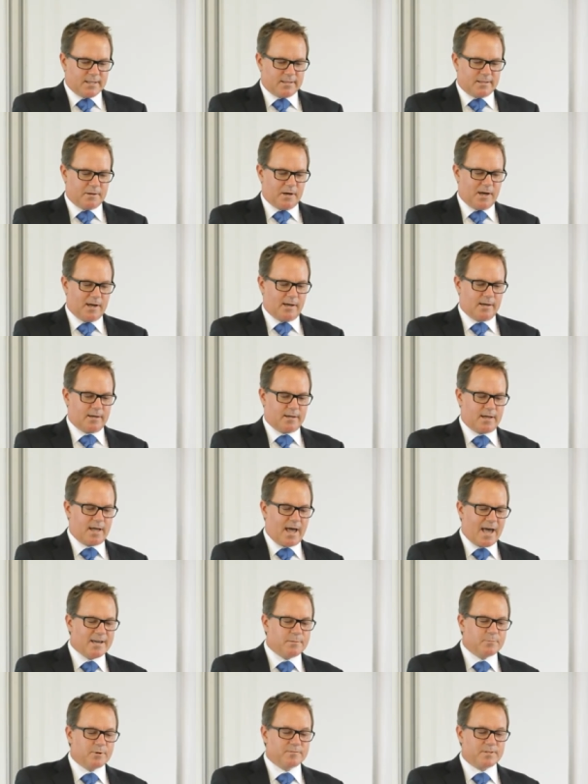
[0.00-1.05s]
The
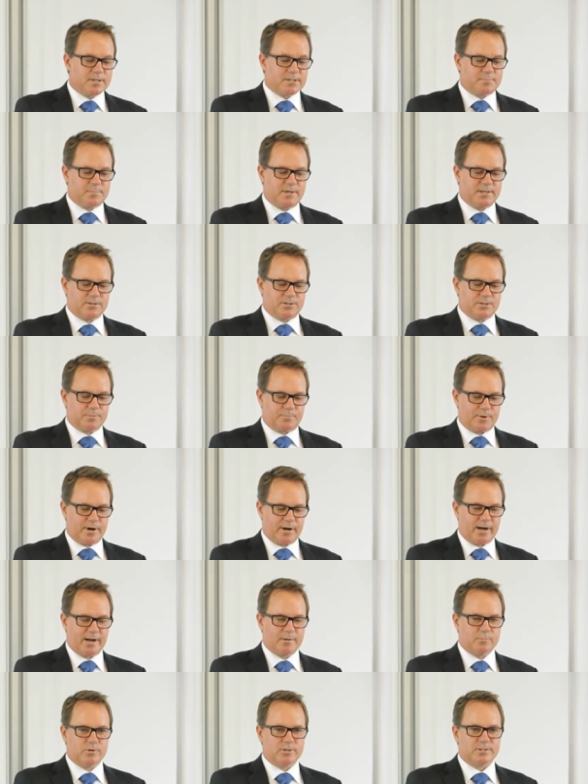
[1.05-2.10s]
aim of this mentorship
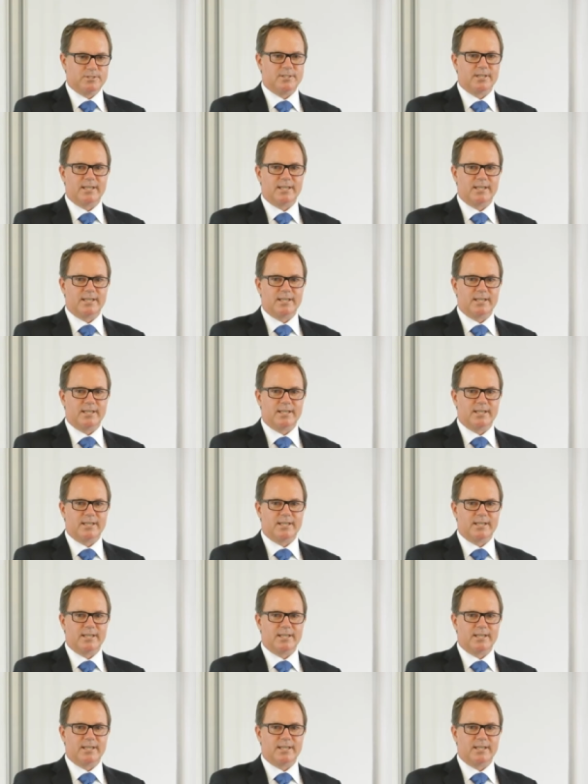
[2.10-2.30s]
program was